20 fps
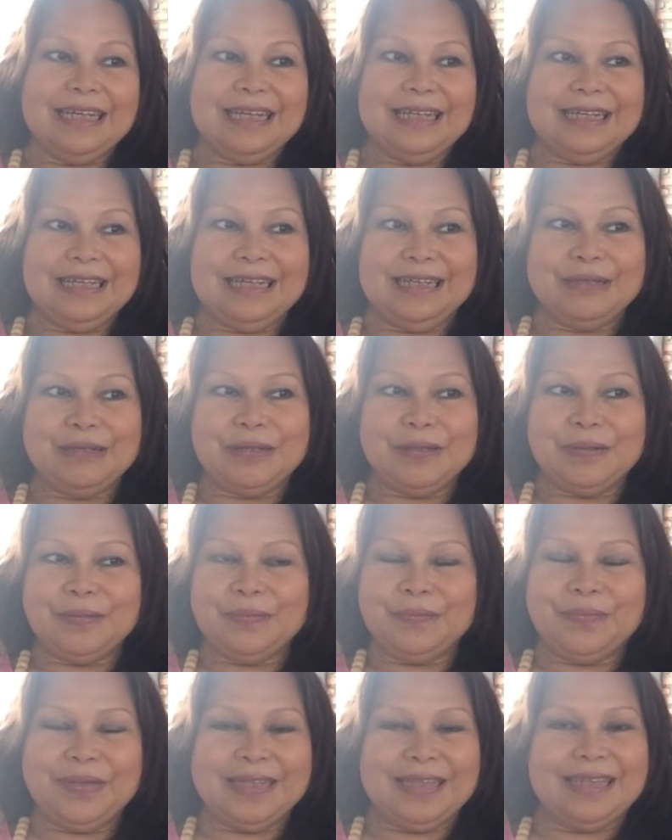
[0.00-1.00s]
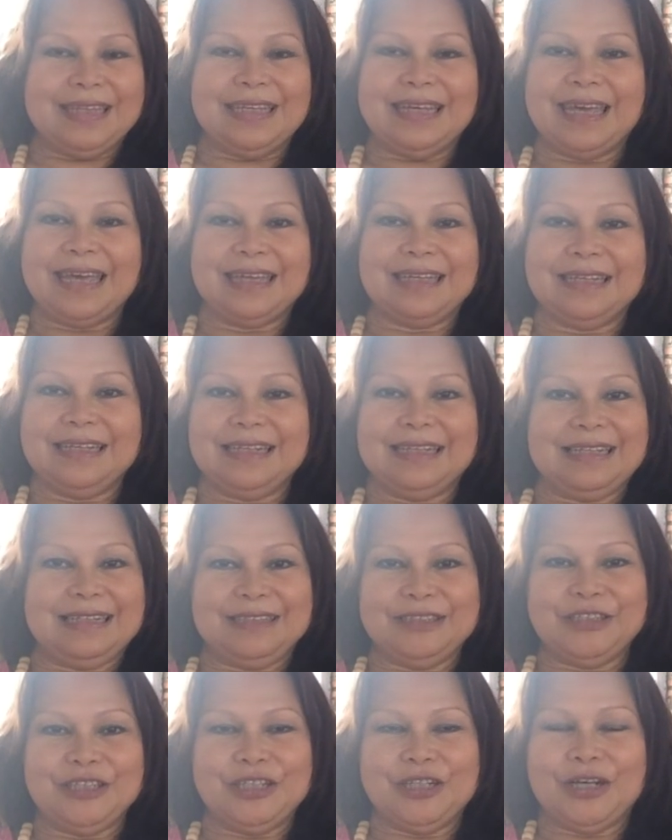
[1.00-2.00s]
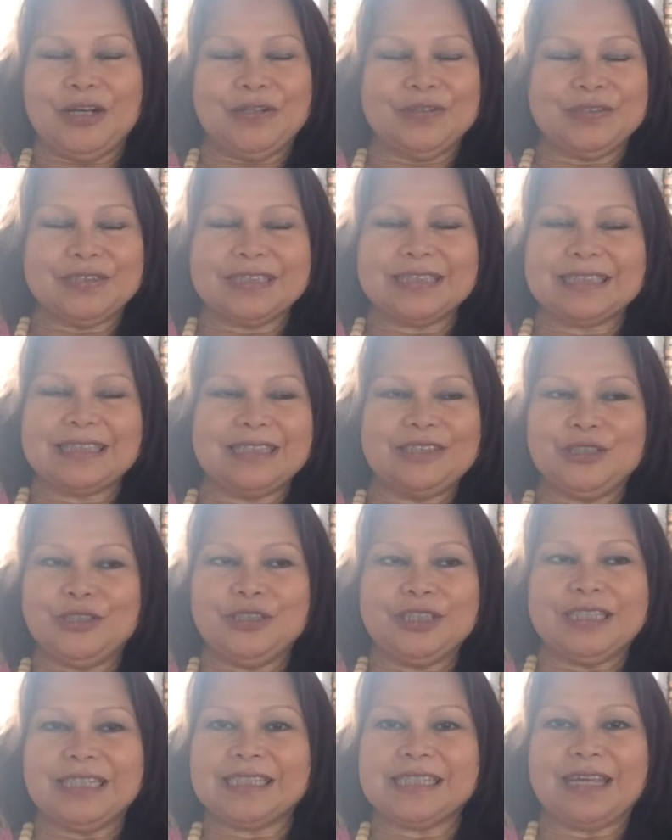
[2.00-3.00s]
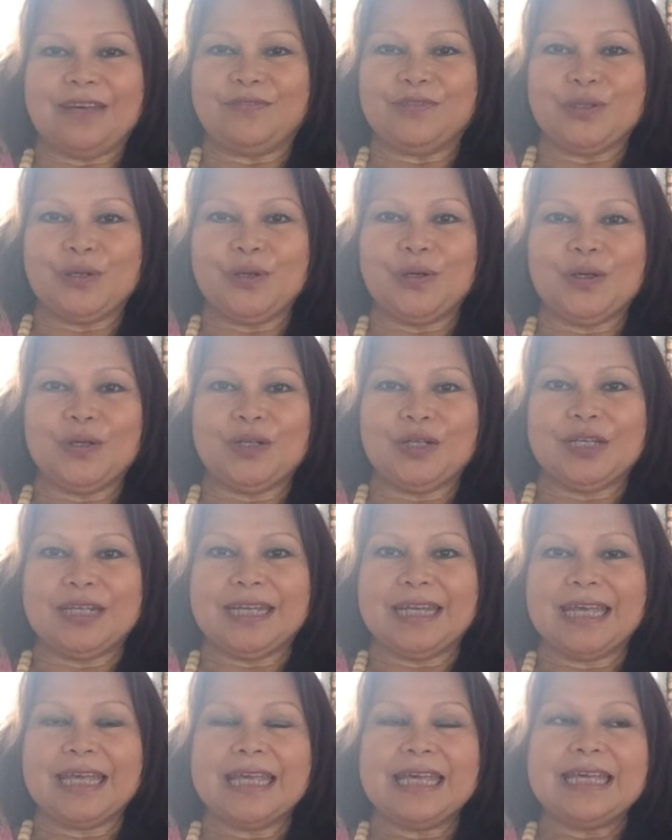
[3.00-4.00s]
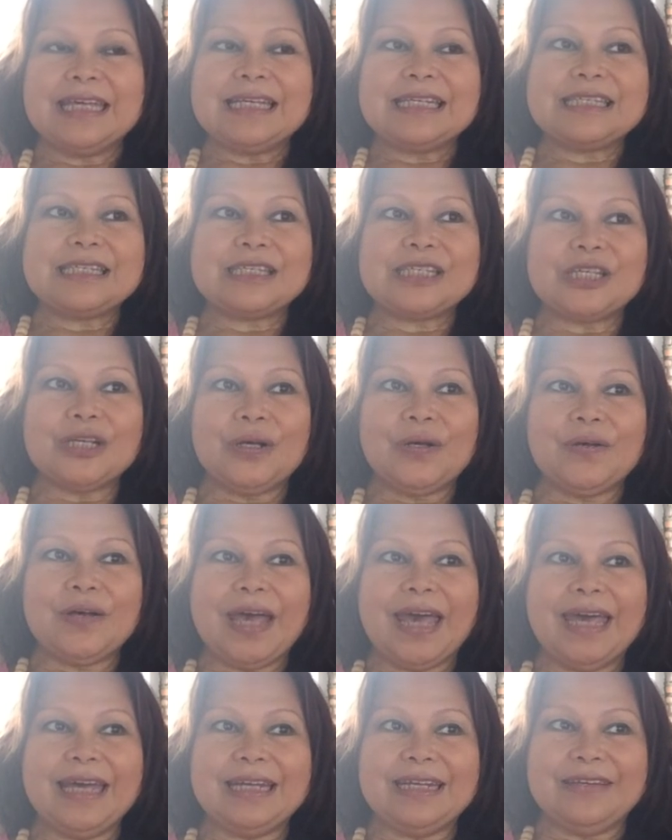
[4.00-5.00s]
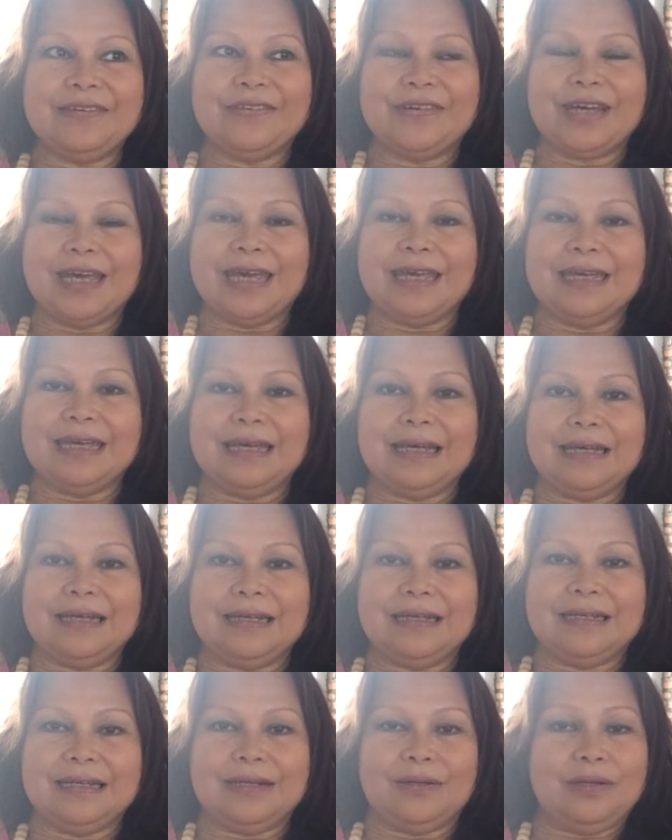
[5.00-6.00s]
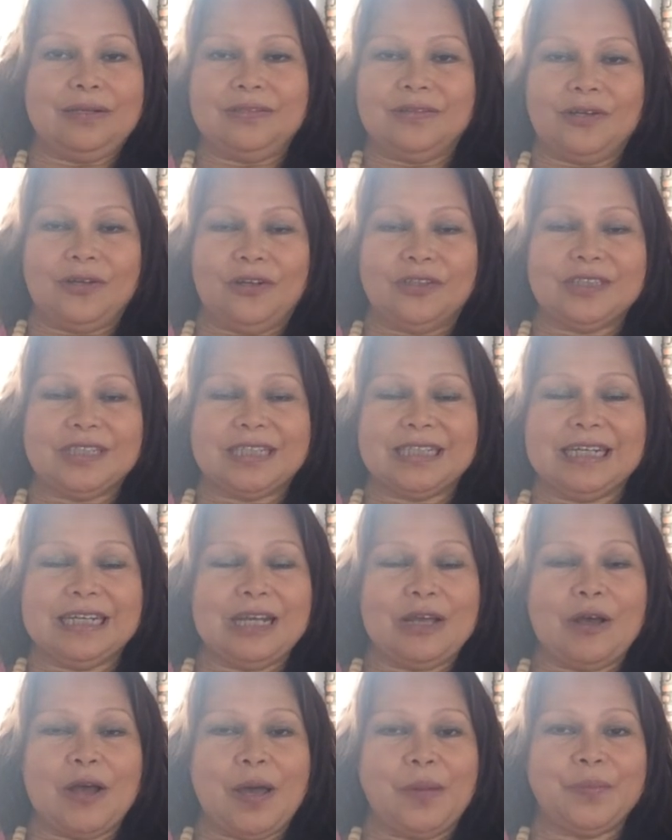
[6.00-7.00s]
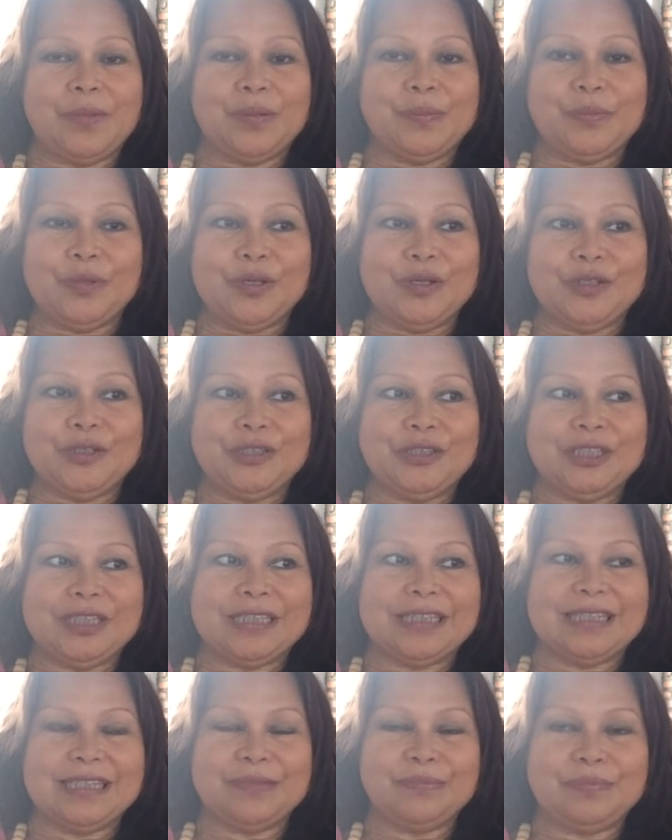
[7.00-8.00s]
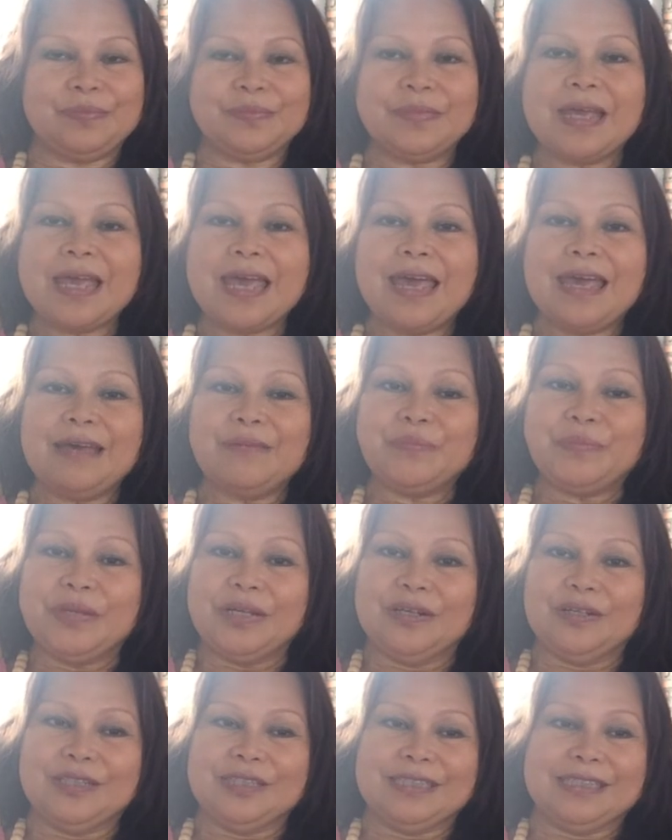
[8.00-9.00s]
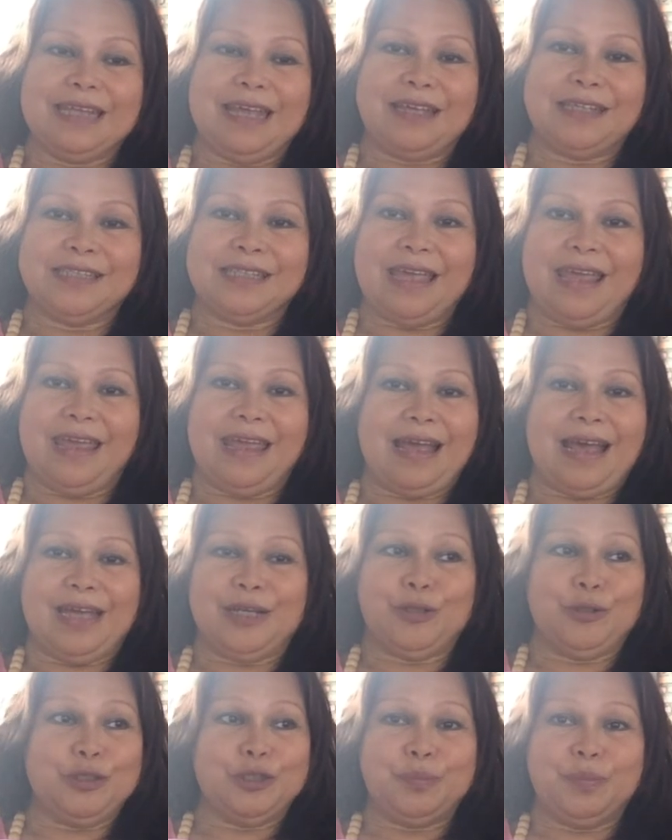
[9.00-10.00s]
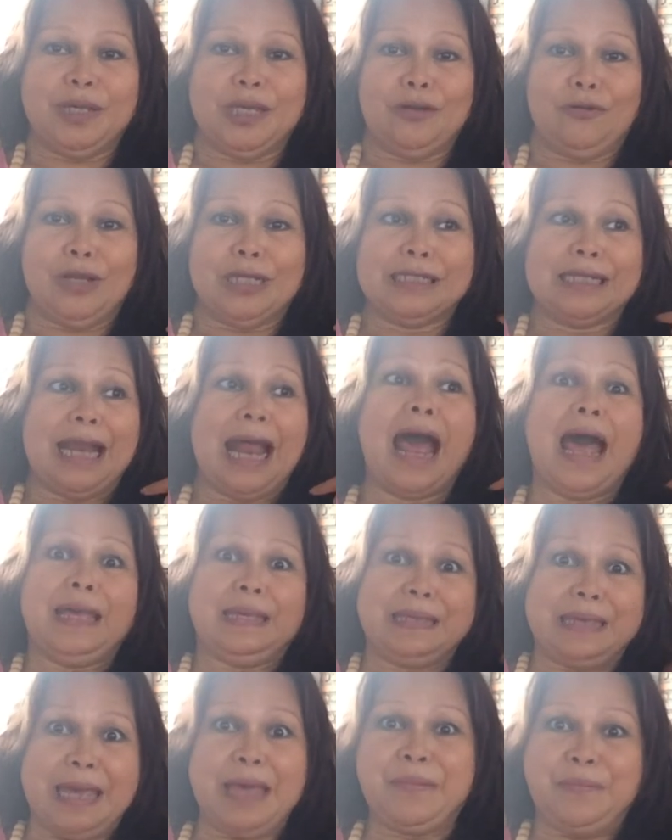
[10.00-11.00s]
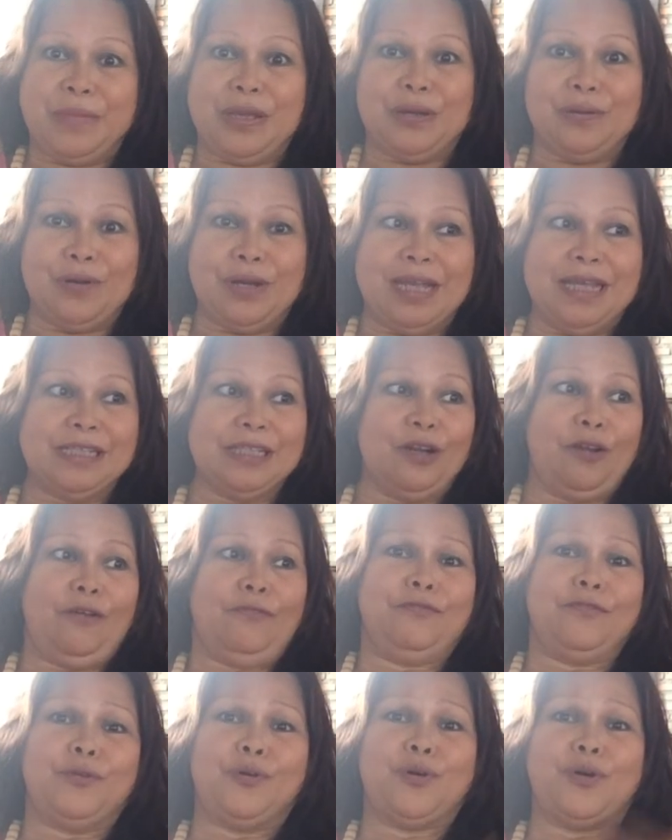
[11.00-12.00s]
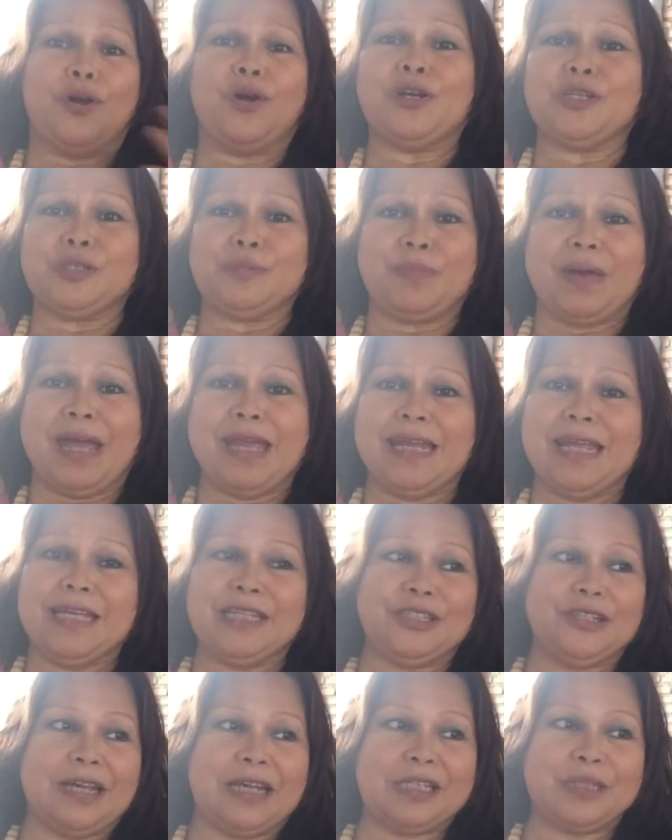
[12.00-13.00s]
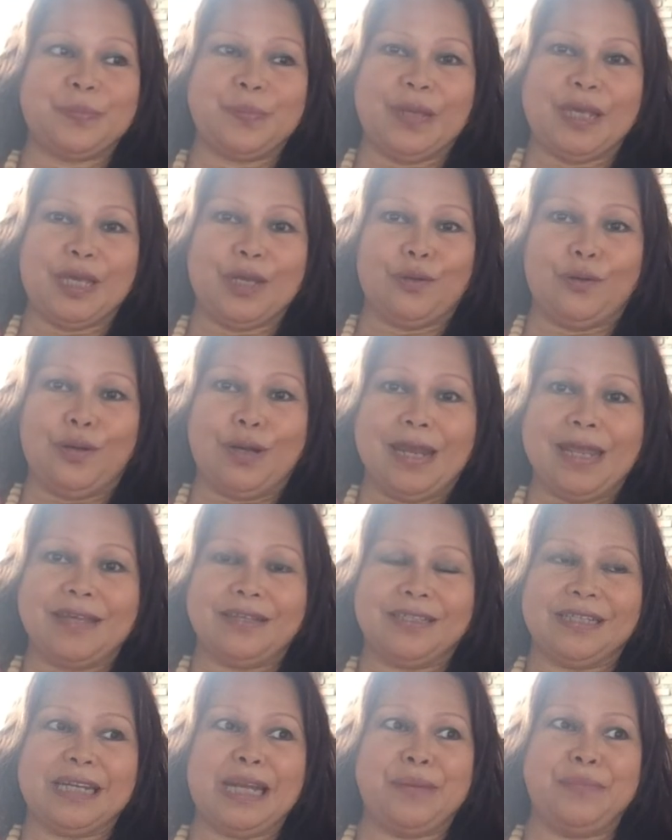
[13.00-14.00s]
You know, you just have to go on. So anyway, on the contrary, now I'm amused because they say I don't speak Indonesian. I am Indonesian. Of course, by nature, I speak Indonesian.